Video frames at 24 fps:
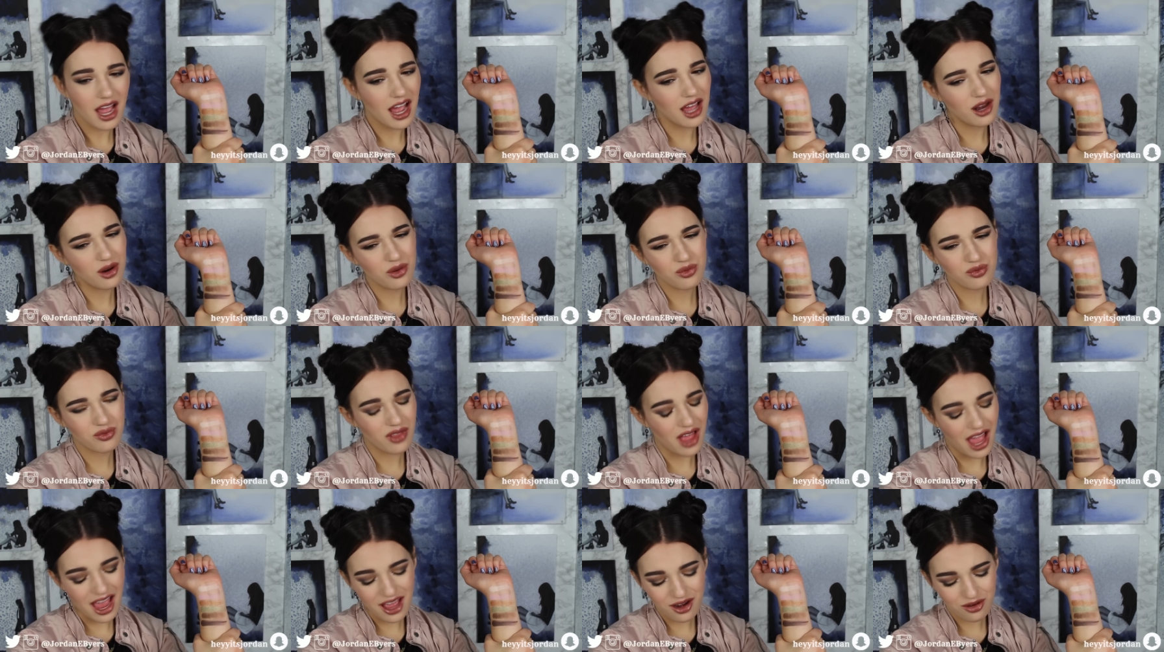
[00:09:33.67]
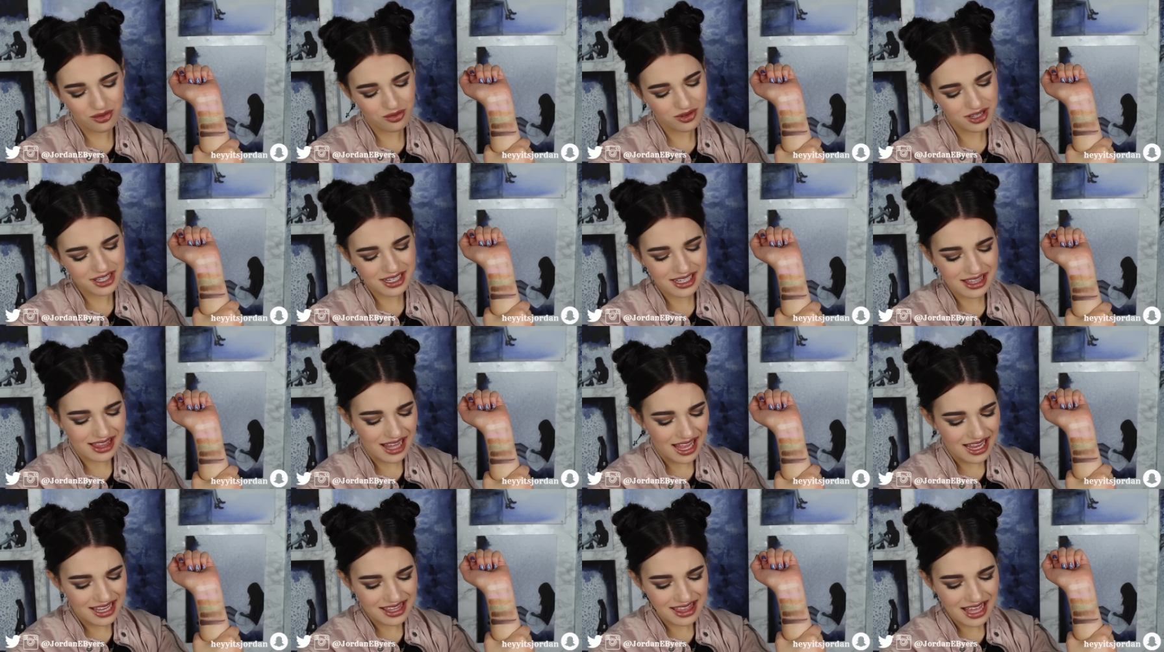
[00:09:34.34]
I don't really
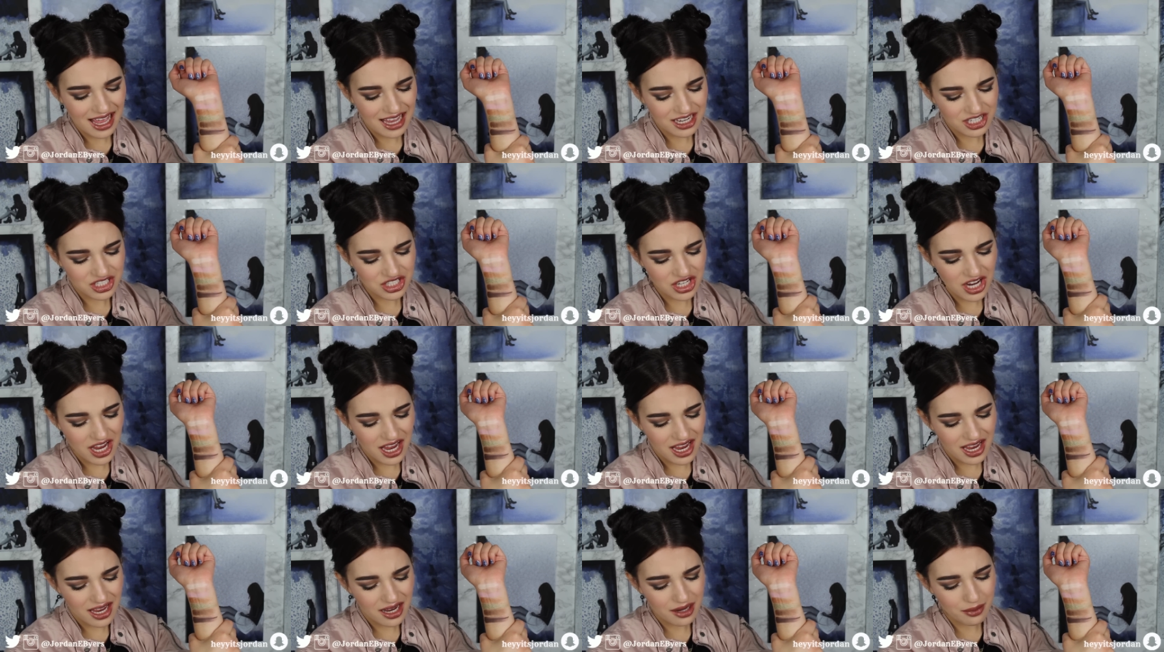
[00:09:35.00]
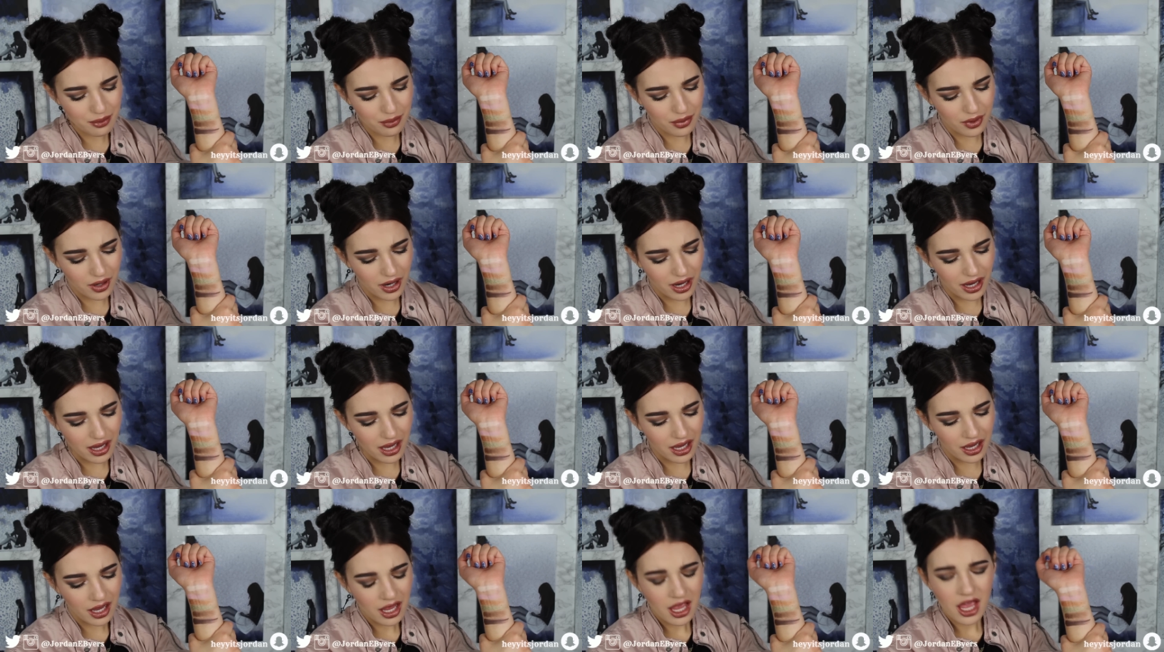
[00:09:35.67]
like that shade,
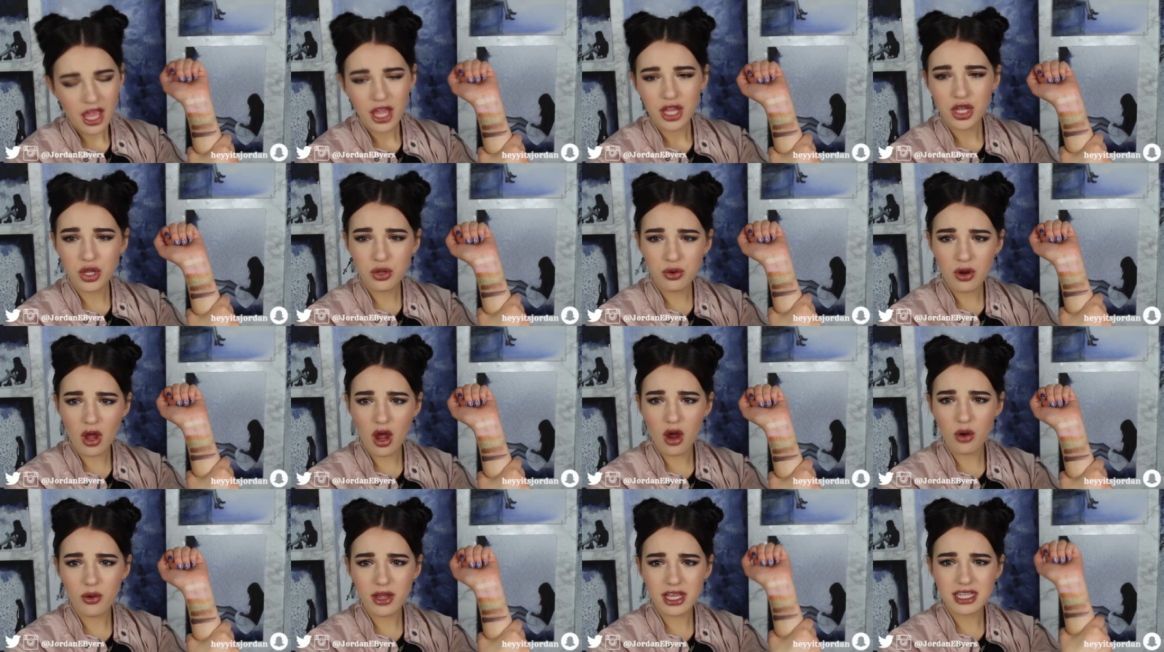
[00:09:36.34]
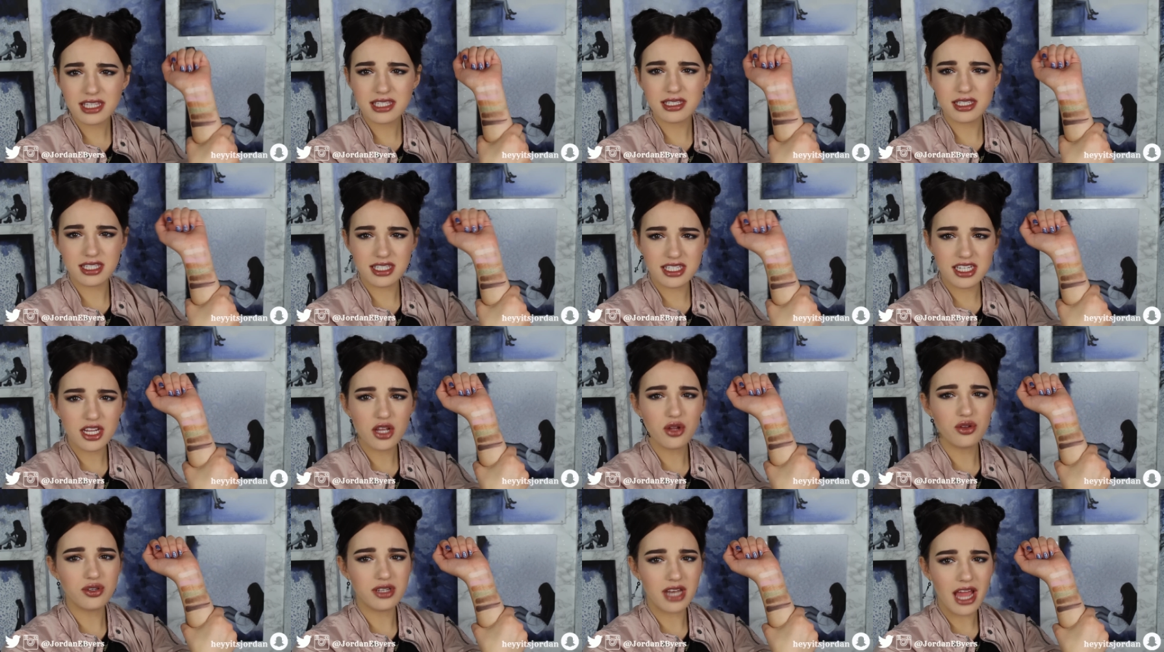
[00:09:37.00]
but you know, it's
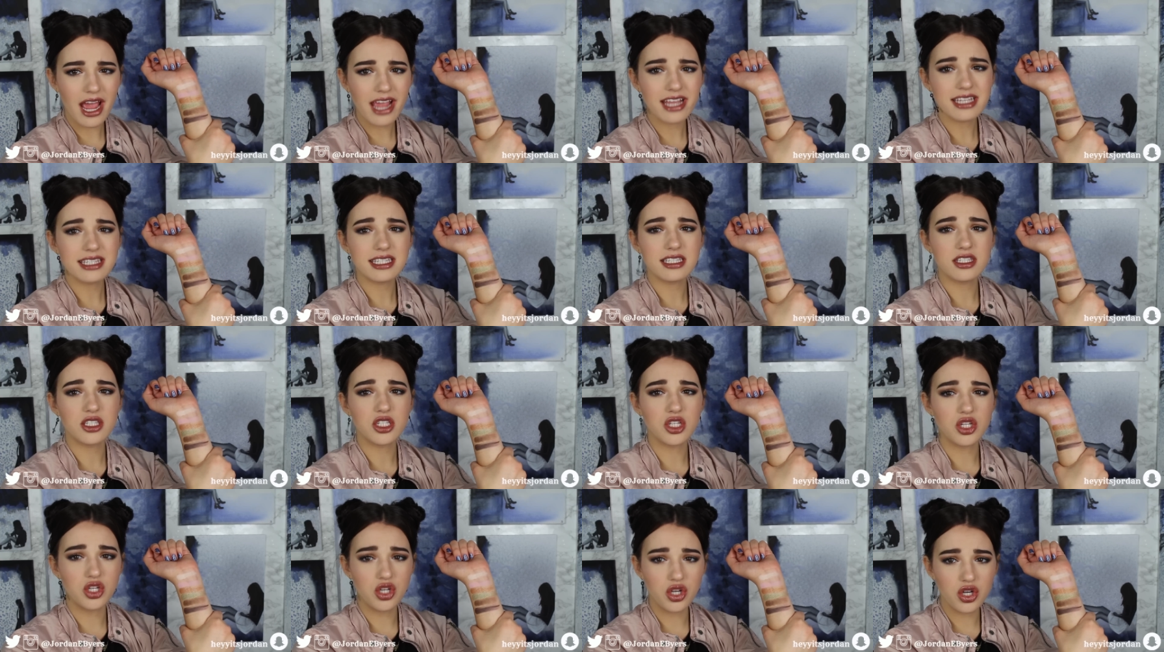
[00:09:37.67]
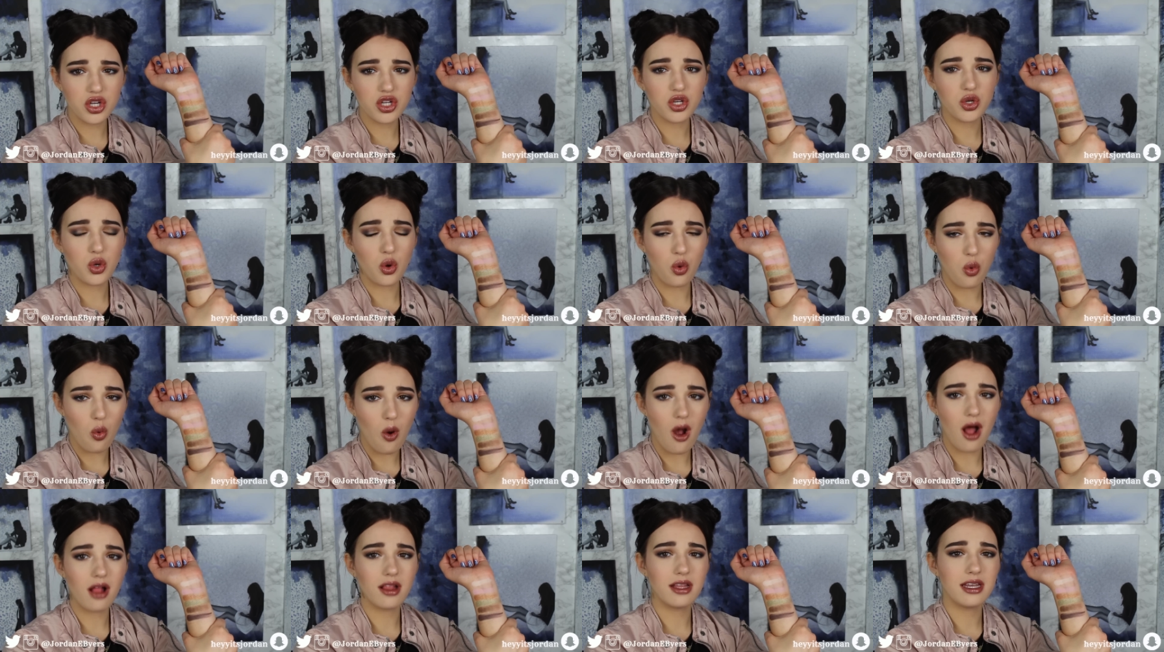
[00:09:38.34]
still nice. It's good
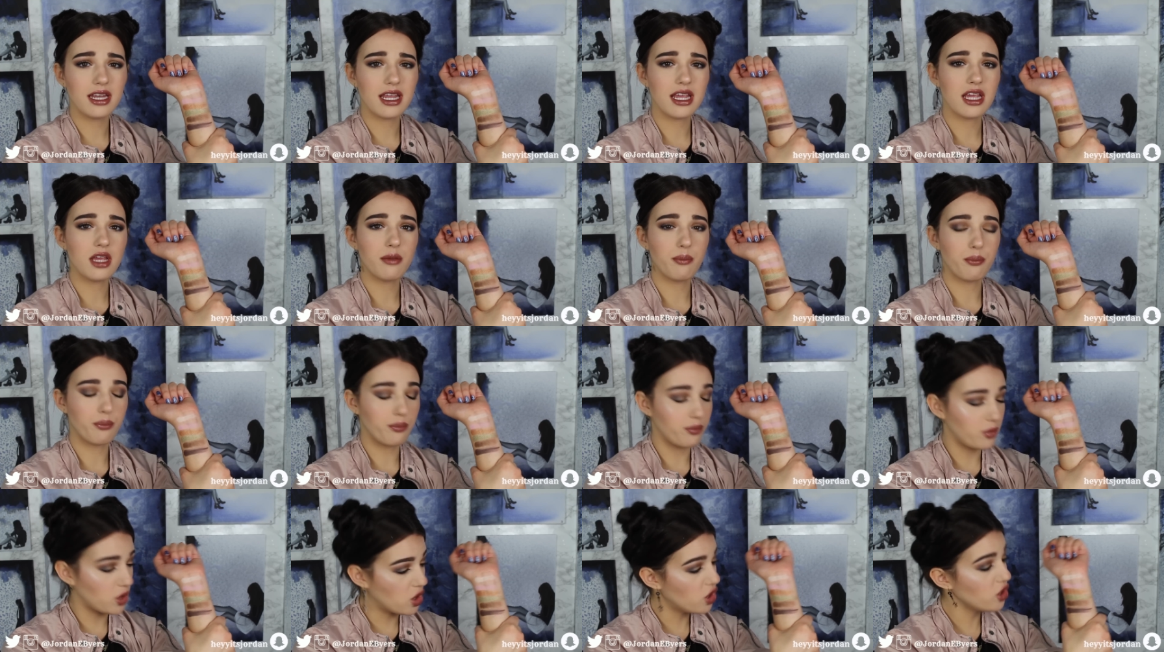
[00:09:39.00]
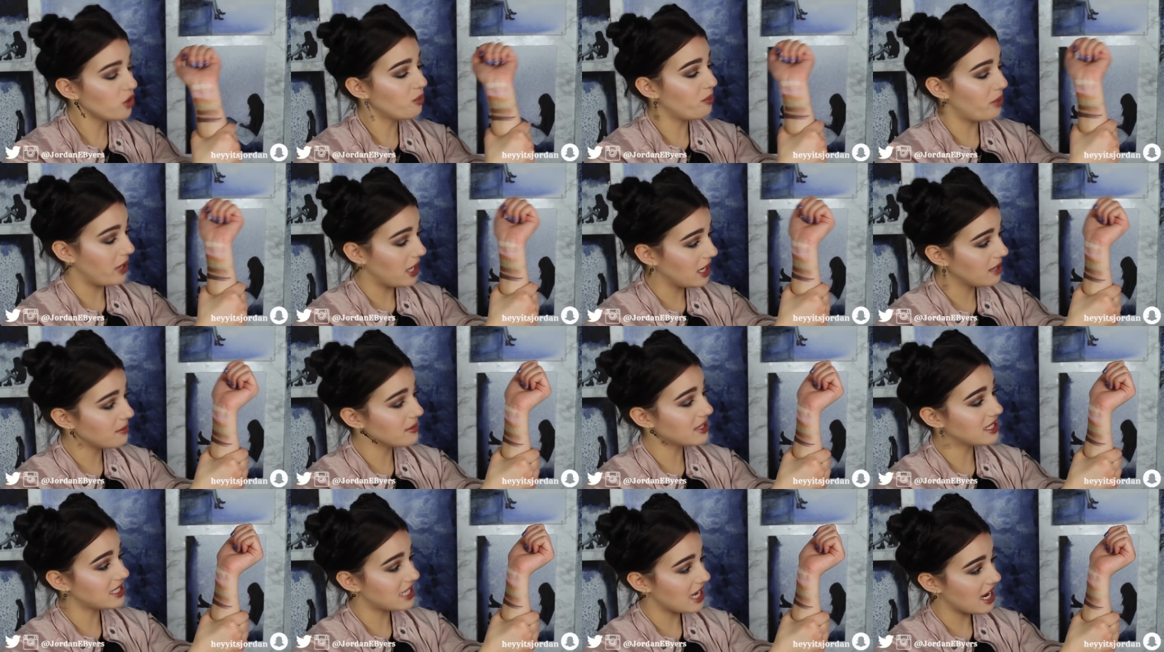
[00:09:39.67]
quality, good
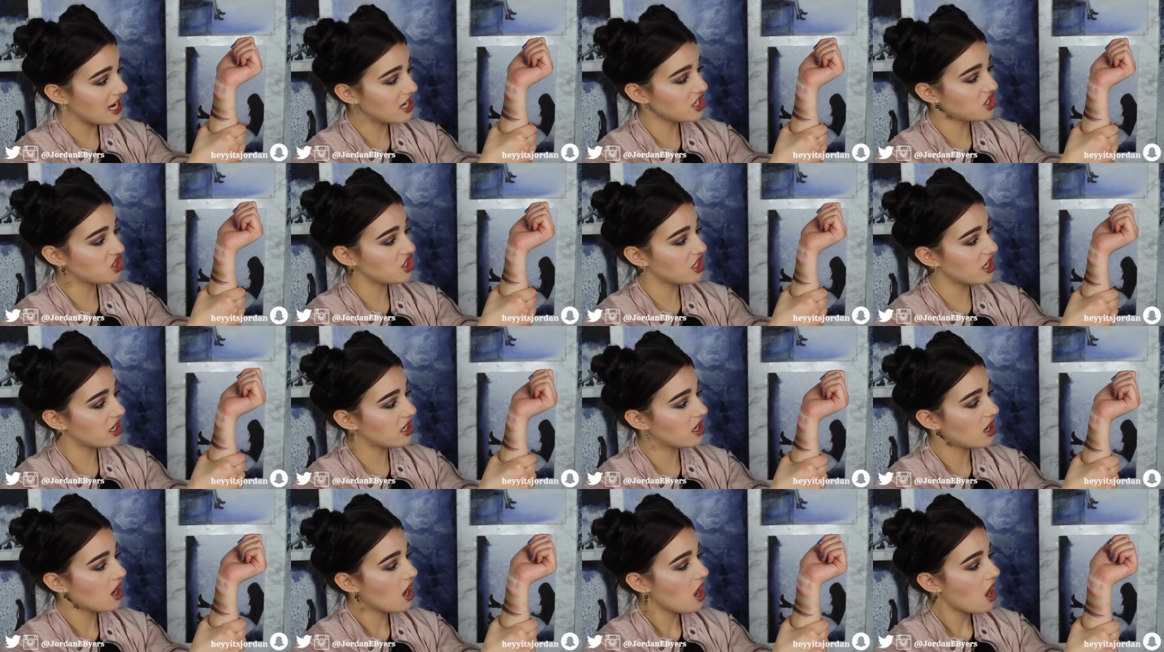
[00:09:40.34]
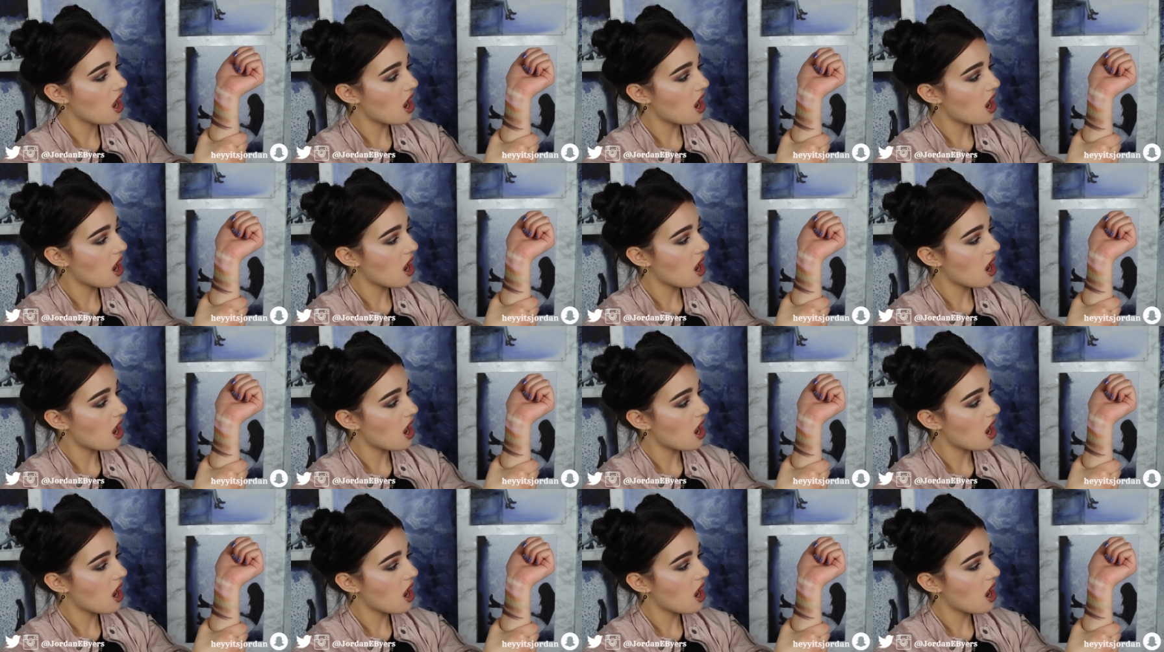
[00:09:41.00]
pigmentation.